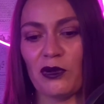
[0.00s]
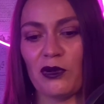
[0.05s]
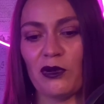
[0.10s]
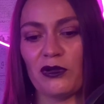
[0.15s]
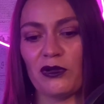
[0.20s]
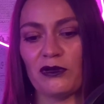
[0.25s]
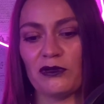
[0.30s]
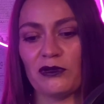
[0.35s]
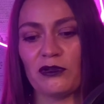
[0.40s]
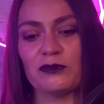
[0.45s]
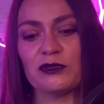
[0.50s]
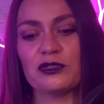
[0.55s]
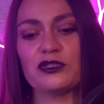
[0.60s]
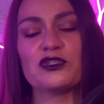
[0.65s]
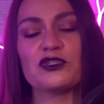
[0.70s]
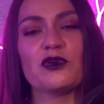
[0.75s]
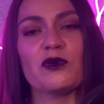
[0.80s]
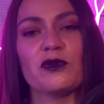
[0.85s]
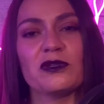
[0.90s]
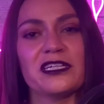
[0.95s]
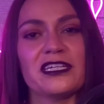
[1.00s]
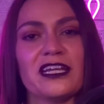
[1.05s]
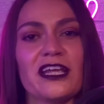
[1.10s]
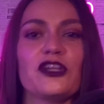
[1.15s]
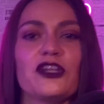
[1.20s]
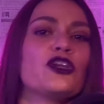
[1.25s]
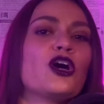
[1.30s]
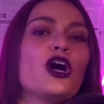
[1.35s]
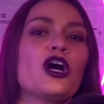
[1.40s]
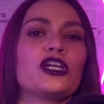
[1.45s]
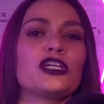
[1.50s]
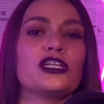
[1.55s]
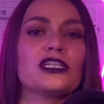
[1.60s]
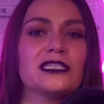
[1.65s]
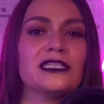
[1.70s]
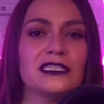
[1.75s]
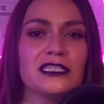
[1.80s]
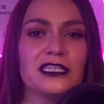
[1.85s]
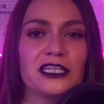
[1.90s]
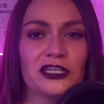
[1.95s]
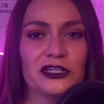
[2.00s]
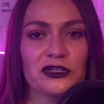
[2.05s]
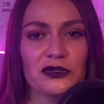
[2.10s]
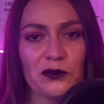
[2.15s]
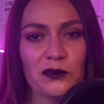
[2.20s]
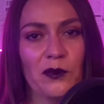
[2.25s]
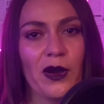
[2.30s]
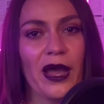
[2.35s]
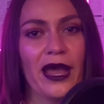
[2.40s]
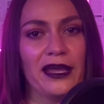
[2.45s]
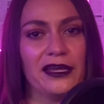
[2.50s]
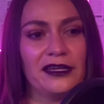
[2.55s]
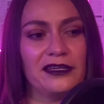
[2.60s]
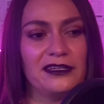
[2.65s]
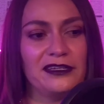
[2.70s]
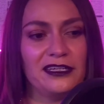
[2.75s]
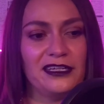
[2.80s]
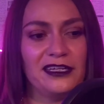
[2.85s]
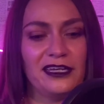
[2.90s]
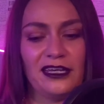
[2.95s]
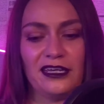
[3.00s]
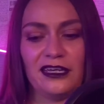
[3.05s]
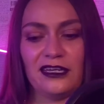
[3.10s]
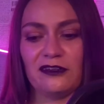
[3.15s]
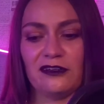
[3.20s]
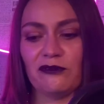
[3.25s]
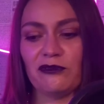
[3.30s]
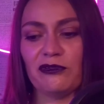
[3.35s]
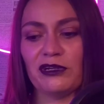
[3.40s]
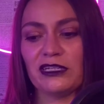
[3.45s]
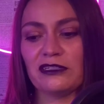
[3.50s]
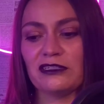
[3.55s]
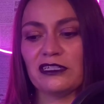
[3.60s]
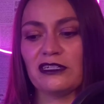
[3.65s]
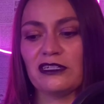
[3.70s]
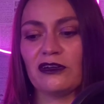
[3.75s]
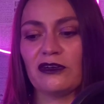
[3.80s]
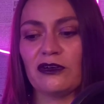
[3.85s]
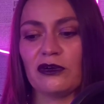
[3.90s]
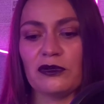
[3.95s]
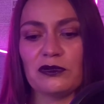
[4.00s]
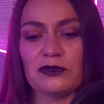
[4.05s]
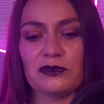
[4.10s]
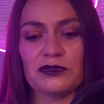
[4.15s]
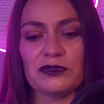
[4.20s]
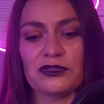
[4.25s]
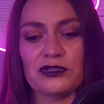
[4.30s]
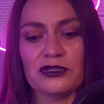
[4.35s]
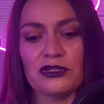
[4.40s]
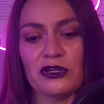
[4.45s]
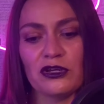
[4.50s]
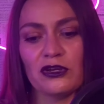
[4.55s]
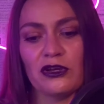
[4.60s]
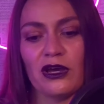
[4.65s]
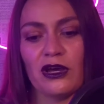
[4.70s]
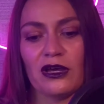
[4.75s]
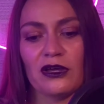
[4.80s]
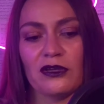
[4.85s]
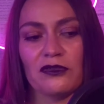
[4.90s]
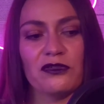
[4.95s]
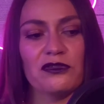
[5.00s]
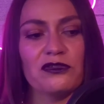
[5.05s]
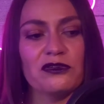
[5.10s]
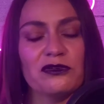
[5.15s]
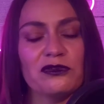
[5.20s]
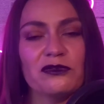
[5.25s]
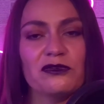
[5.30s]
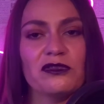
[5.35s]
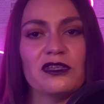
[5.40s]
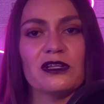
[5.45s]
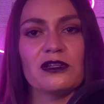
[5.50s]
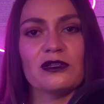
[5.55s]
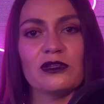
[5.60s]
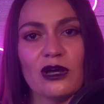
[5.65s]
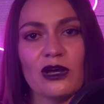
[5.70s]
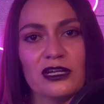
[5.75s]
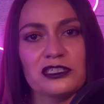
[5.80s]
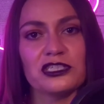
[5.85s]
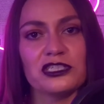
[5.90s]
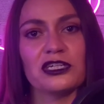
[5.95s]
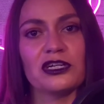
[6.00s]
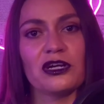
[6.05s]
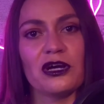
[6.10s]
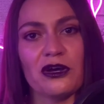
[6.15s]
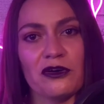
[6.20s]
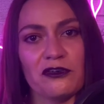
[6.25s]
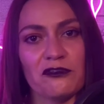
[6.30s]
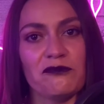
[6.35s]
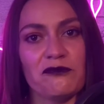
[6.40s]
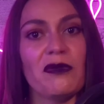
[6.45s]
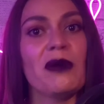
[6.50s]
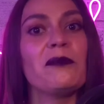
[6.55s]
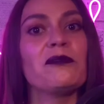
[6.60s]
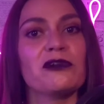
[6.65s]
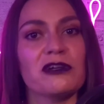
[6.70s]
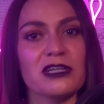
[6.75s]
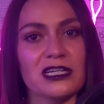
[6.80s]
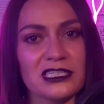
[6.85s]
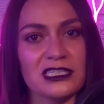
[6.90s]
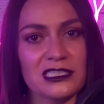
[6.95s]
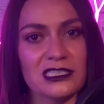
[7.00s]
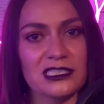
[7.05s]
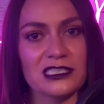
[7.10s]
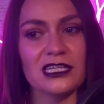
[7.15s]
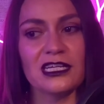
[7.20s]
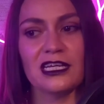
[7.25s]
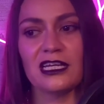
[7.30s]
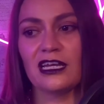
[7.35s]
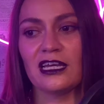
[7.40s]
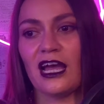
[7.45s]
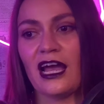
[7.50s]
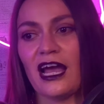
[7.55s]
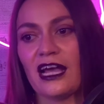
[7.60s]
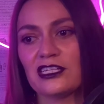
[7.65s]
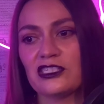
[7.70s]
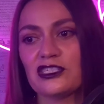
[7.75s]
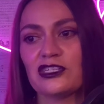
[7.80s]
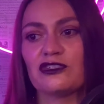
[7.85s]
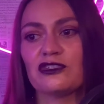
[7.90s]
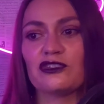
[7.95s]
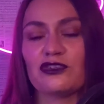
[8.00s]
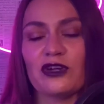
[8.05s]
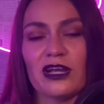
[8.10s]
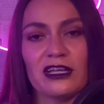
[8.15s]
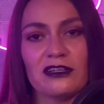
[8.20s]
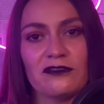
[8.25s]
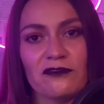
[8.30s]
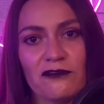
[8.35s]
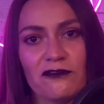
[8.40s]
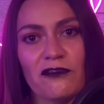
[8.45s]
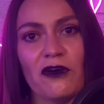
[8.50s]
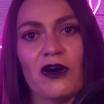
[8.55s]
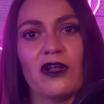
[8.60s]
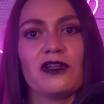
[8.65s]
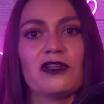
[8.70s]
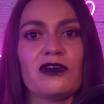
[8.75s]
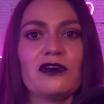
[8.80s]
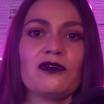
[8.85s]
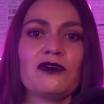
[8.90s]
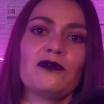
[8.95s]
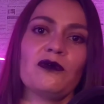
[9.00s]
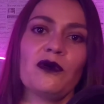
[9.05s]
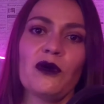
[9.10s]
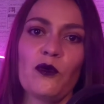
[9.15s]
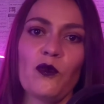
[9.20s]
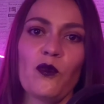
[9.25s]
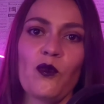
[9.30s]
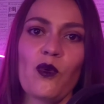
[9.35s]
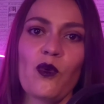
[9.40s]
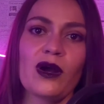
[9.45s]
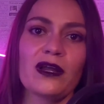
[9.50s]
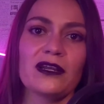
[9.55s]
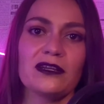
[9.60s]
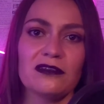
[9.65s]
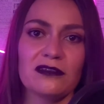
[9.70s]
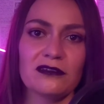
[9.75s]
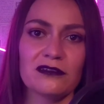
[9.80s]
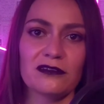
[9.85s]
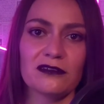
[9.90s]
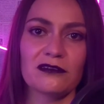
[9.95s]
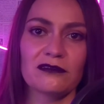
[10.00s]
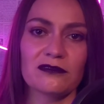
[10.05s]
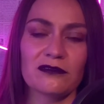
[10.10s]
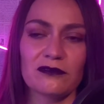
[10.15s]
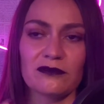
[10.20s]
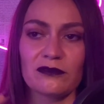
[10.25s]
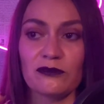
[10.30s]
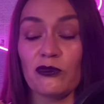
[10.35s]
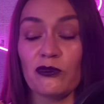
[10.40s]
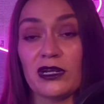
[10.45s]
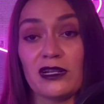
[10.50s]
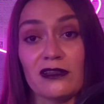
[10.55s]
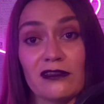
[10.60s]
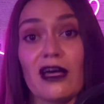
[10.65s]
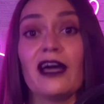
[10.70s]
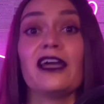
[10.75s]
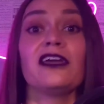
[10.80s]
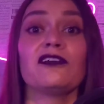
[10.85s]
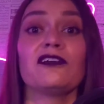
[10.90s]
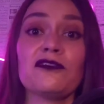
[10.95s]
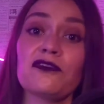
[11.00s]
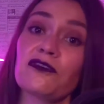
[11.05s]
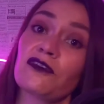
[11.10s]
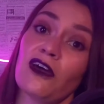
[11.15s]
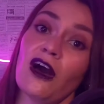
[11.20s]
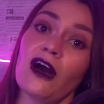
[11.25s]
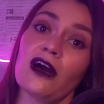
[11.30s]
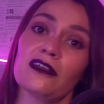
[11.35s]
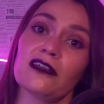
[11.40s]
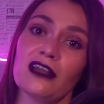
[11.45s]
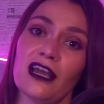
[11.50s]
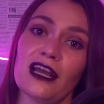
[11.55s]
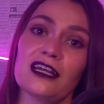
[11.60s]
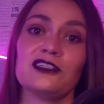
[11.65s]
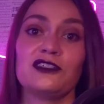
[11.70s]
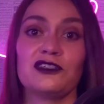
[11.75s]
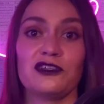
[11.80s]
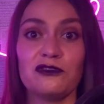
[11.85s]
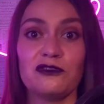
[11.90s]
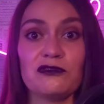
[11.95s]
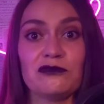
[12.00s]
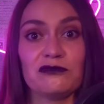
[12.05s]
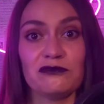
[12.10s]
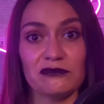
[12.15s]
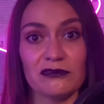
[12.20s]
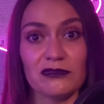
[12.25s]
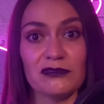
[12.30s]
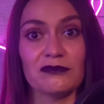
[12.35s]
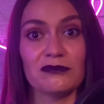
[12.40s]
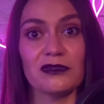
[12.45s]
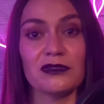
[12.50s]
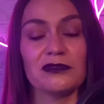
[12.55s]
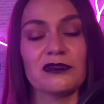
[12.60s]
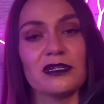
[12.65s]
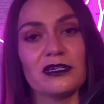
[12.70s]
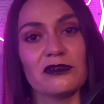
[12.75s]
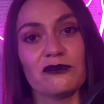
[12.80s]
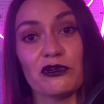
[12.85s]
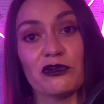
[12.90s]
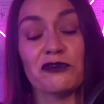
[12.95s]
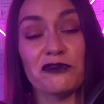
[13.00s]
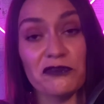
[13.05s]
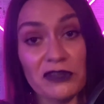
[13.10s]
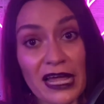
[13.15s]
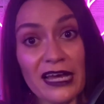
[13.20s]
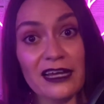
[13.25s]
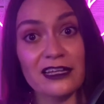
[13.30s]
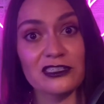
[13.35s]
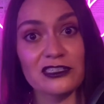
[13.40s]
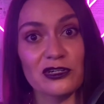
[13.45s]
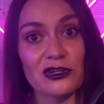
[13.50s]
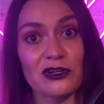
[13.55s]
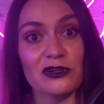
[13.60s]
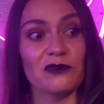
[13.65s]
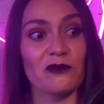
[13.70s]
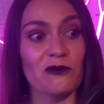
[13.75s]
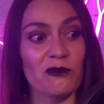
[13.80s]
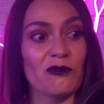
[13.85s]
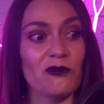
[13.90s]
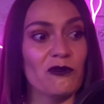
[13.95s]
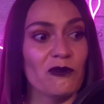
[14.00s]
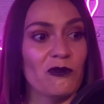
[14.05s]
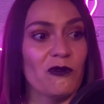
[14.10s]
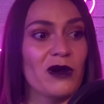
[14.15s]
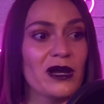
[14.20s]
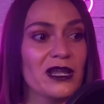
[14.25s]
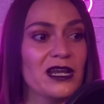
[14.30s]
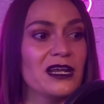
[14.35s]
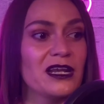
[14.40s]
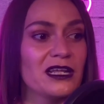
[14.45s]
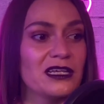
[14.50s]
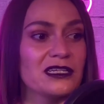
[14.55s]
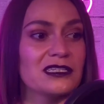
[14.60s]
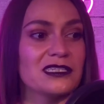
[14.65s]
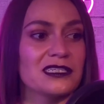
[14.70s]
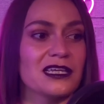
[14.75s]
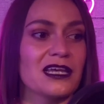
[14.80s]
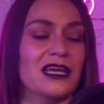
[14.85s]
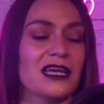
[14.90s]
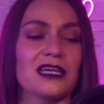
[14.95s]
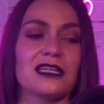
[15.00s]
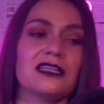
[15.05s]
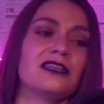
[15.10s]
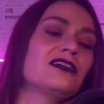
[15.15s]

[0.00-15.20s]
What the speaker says: almost told in a non-linear way, and really goes through the logic of memories as you try and follow one line of thought as you reflect on what it is that